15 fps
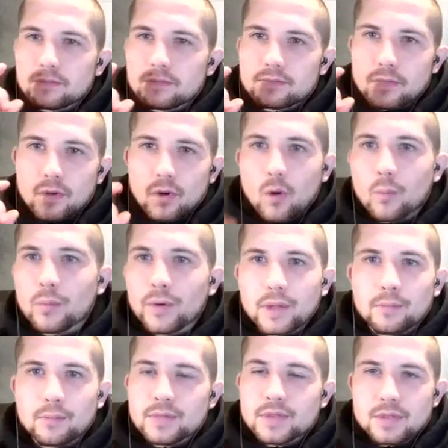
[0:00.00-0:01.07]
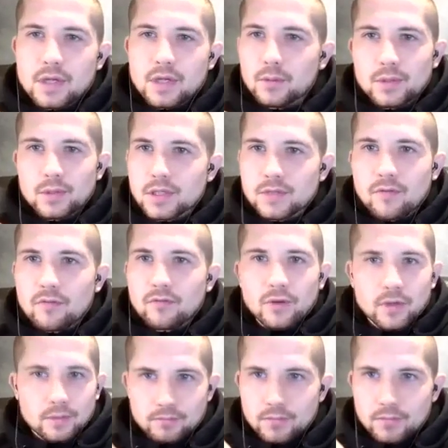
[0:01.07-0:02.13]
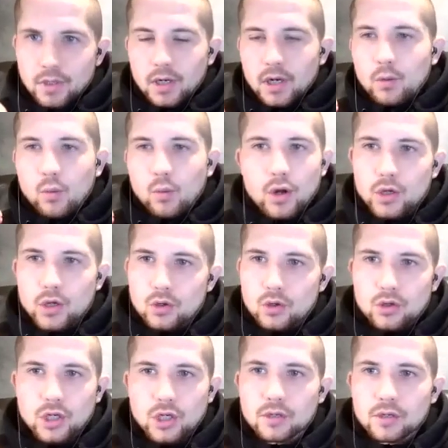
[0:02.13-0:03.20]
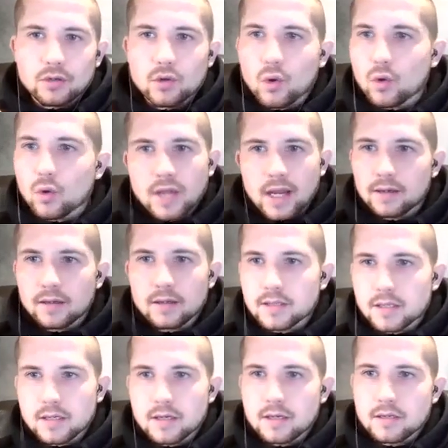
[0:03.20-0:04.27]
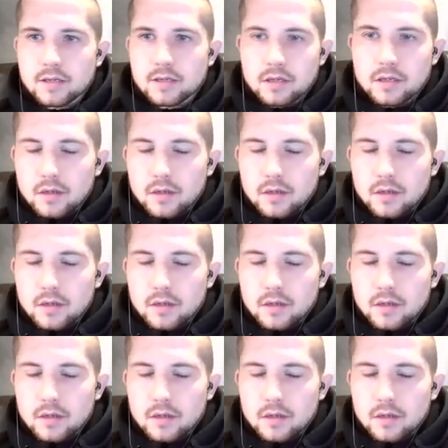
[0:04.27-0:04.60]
opening sequences of a fight are where you're trying to know tendencies and